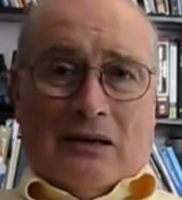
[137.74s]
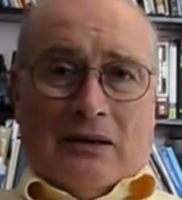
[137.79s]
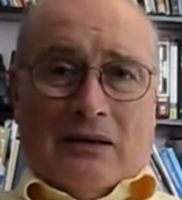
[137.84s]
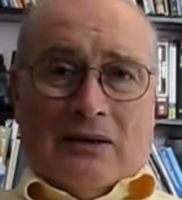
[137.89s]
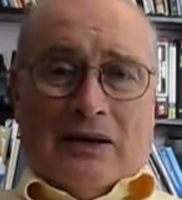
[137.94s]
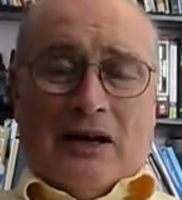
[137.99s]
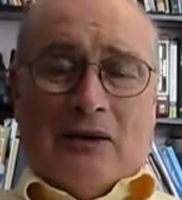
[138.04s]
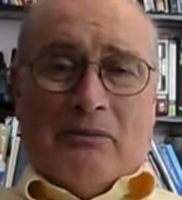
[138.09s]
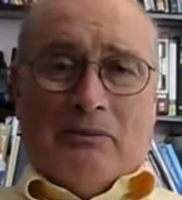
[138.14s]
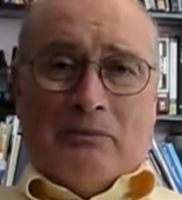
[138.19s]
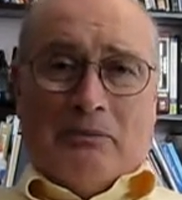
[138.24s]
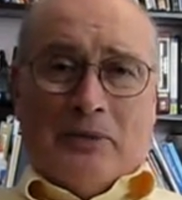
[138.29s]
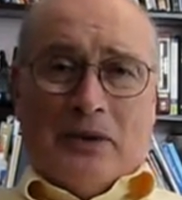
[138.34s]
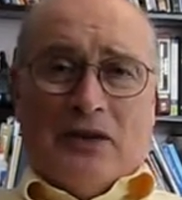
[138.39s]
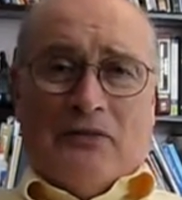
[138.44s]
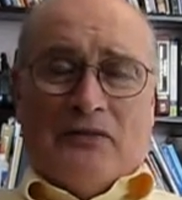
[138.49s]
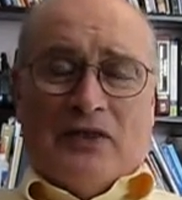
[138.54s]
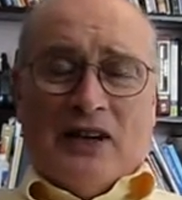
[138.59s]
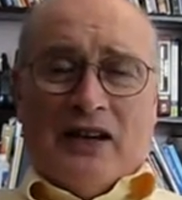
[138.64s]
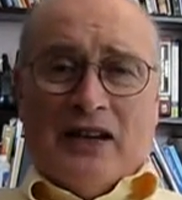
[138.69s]
Now,
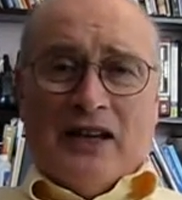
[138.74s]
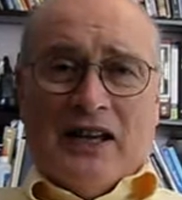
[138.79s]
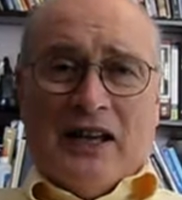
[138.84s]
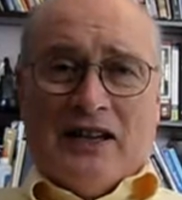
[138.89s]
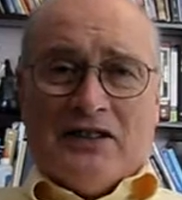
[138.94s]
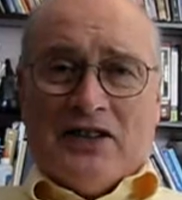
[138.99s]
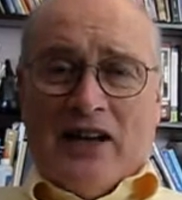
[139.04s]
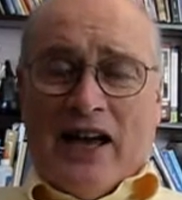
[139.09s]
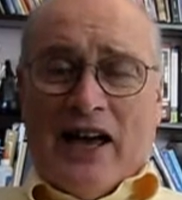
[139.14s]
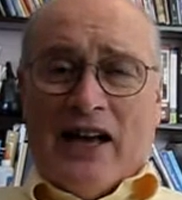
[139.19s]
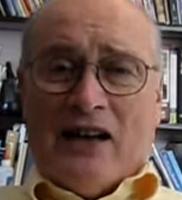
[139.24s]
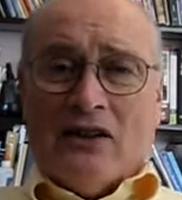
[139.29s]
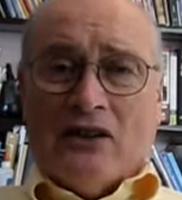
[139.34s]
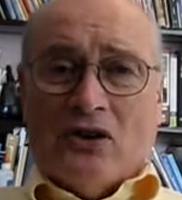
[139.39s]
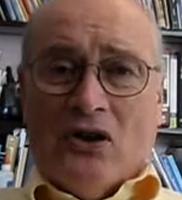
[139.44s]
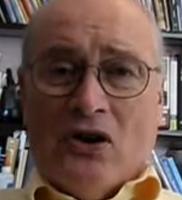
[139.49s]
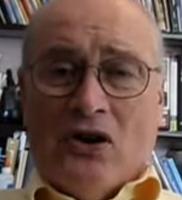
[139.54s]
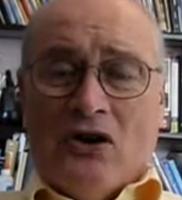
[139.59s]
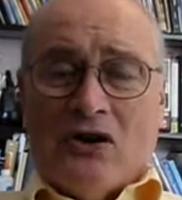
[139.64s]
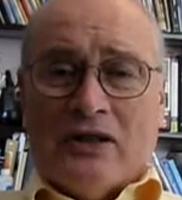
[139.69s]
infinity has had a
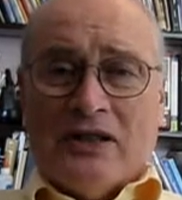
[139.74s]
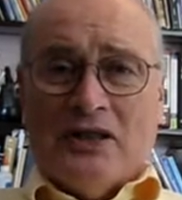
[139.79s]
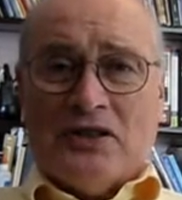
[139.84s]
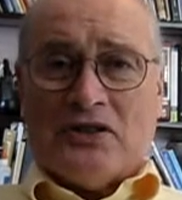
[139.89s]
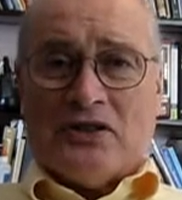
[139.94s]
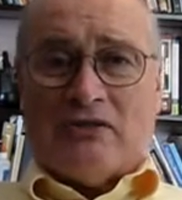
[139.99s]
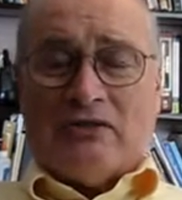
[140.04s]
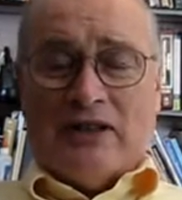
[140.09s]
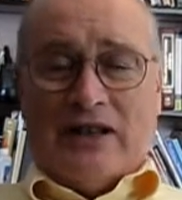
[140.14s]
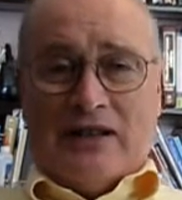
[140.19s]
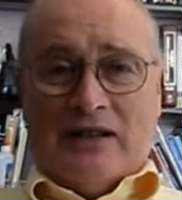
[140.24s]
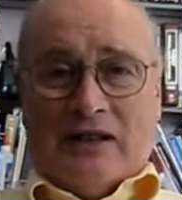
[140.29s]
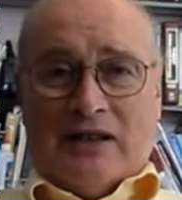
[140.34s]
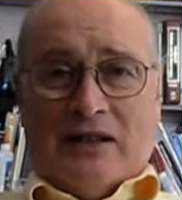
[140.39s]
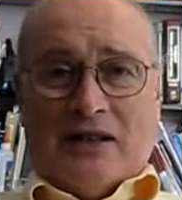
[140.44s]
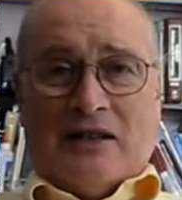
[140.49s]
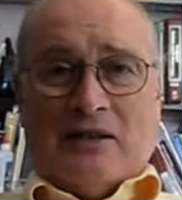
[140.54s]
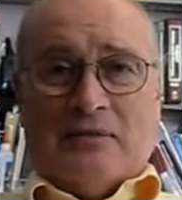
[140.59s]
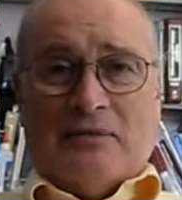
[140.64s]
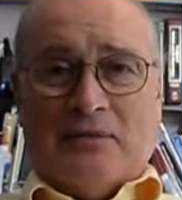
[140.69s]
long history.
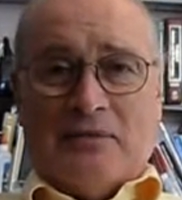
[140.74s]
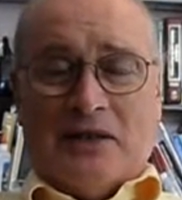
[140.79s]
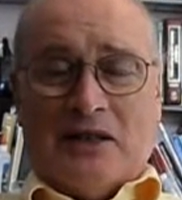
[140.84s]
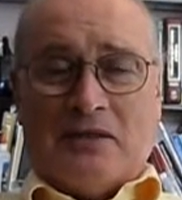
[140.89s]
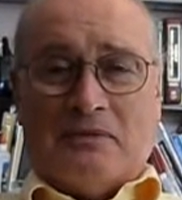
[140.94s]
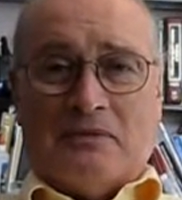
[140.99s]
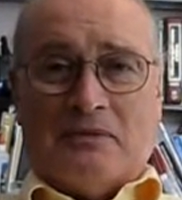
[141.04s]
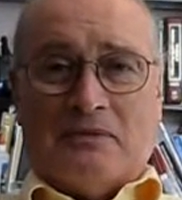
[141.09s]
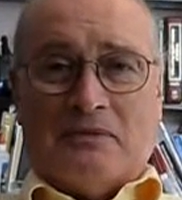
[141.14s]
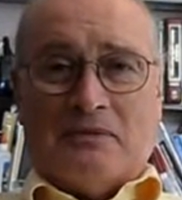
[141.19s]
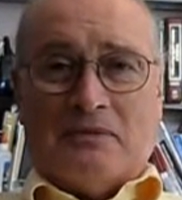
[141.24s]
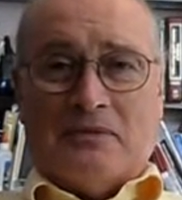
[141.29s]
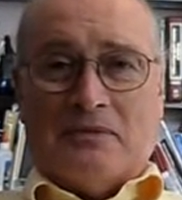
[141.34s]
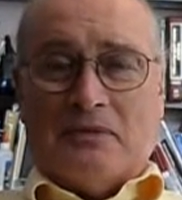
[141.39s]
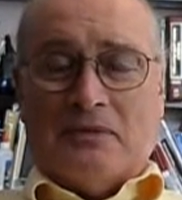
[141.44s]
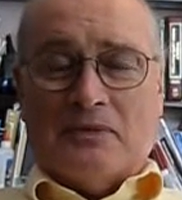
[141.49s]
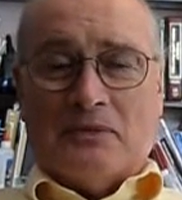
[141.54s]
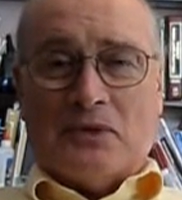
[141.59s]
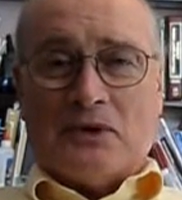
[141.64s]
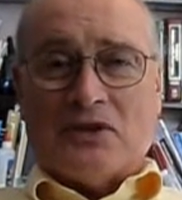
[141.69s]
It
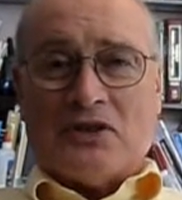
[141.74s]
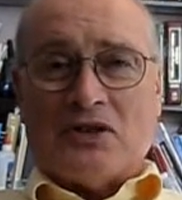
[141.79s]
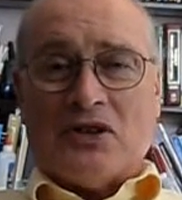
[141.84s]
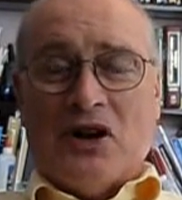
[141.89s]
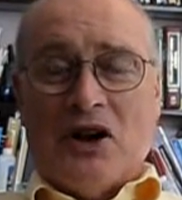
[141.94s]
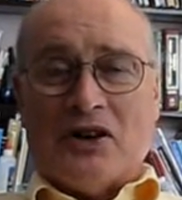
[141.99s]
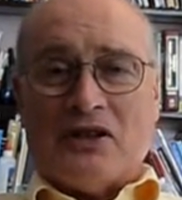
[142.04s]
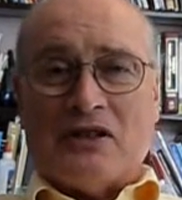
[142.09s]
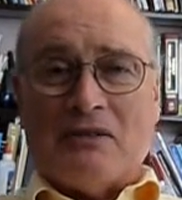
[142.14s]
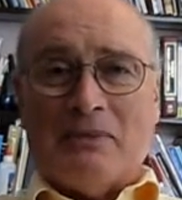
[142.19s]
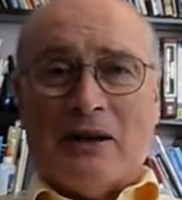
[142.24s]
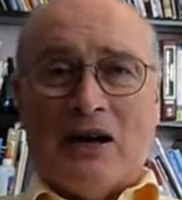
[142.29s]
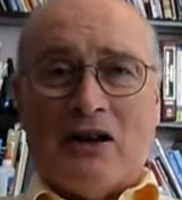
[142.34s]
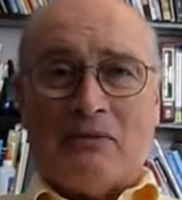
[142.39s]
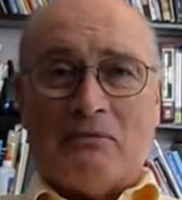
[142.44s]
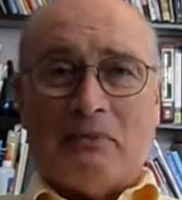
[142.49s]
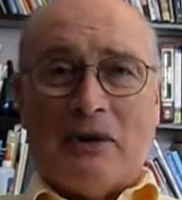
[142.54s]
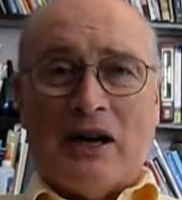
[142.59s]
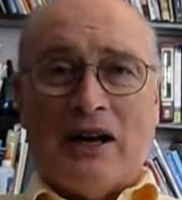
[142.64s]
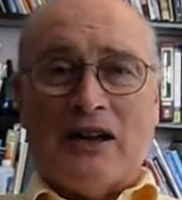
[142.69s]
was talked
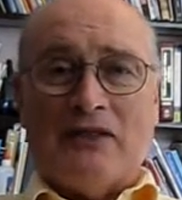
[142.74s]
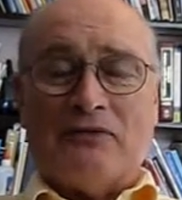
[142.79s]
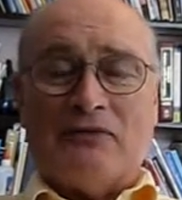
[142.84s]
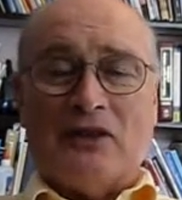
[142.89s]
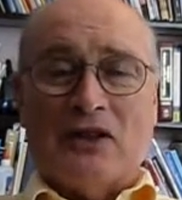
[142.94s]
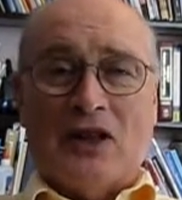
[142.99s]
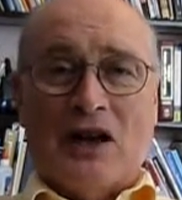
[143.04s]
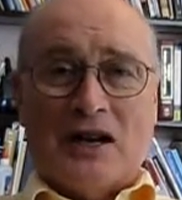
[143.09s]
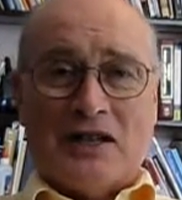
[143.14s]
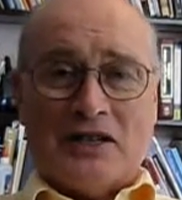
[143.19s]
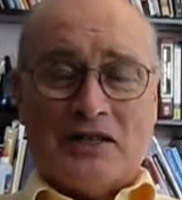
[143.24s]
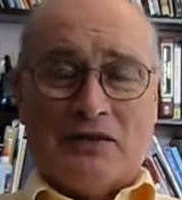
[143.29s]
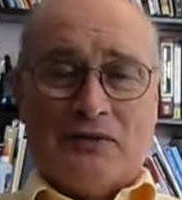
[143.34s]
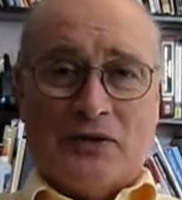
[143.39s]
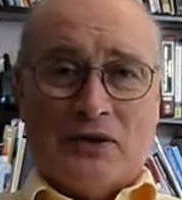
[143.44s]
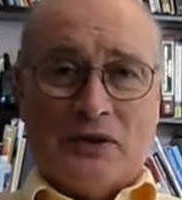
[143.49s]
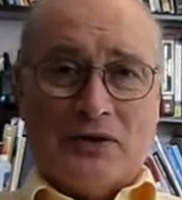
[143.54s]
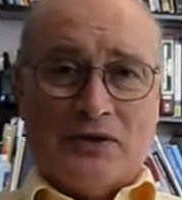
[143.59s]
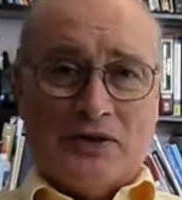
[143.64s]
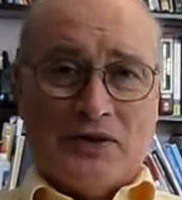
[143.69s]
about by
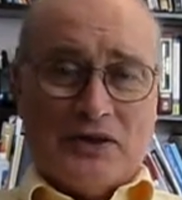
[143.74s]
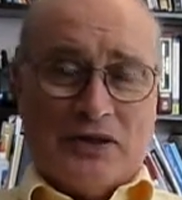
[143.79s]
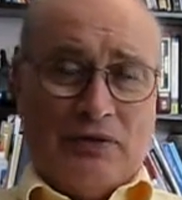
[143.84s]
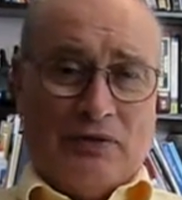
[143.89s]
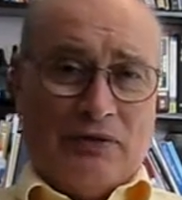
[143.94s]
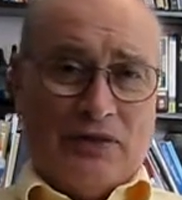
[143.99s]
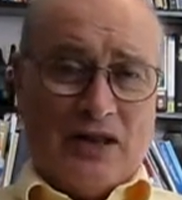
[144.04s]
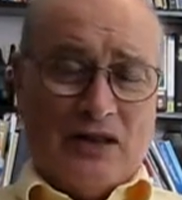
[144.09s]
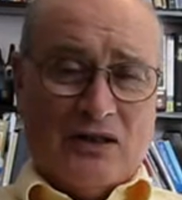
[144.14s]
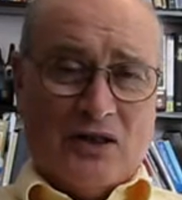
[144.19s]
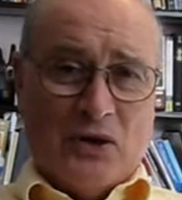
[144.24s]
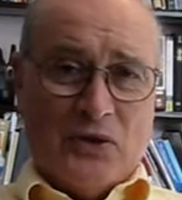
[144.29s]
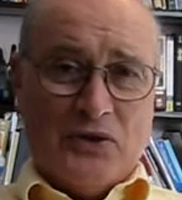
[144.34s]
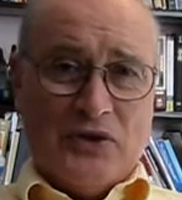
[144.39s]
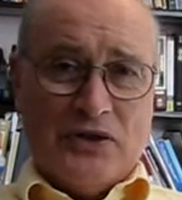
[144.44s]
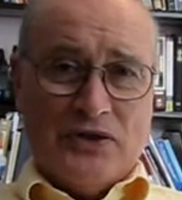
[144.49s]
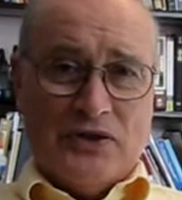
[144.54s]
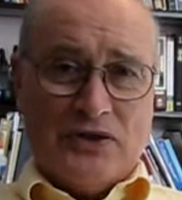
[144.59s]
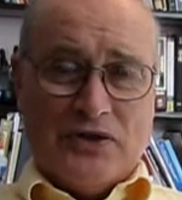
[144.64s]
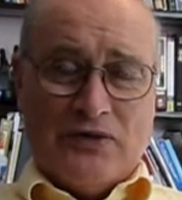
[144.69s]
philosophers and
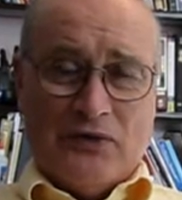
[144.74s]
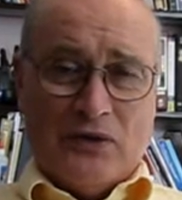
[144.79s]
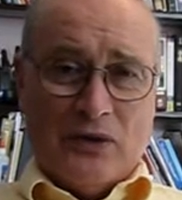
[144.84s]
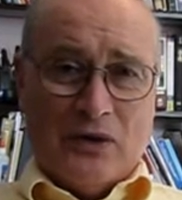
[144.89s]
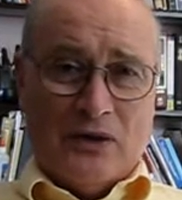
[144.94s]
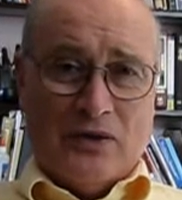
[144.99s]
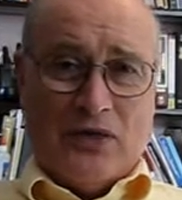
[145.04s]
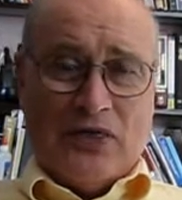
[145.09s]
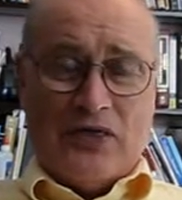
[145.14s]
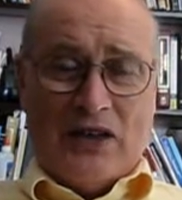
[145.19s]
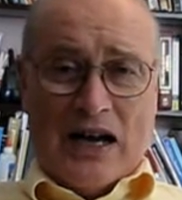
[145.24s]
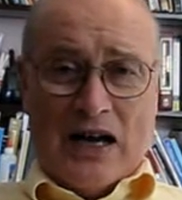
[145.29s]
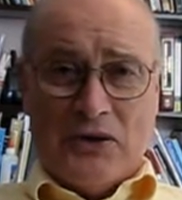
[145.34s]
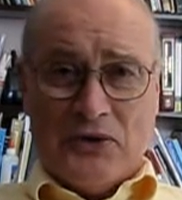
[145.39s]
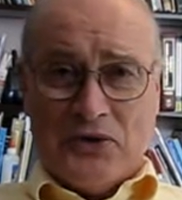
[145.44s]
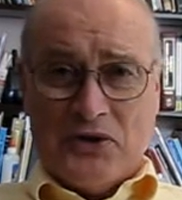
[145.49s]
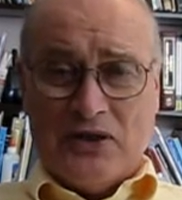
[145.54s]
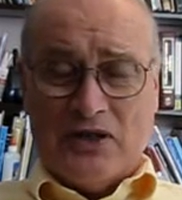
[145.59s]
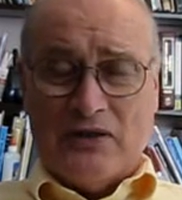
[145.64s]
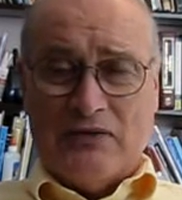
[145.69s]
theologians for
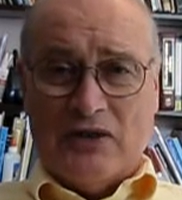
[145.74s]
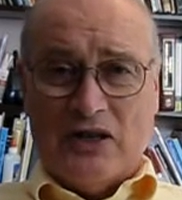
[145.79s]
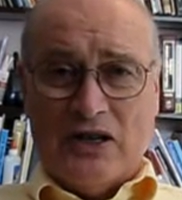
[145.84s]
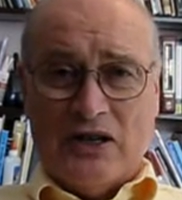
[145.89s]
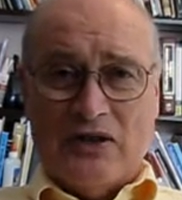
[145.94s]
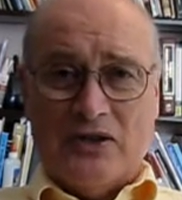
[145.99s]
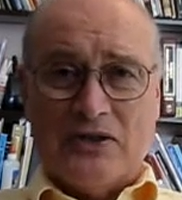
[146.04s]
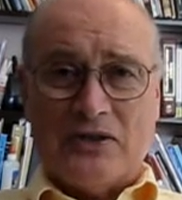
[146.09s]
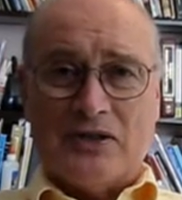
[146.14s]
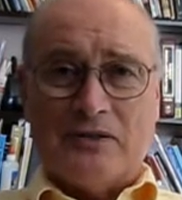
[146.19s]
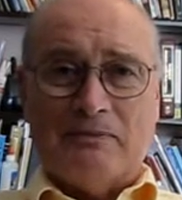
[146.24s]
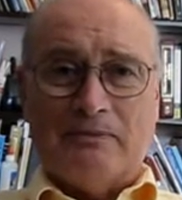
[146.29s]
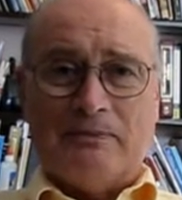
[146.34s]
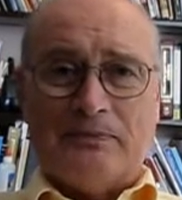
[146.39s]
thousands of years,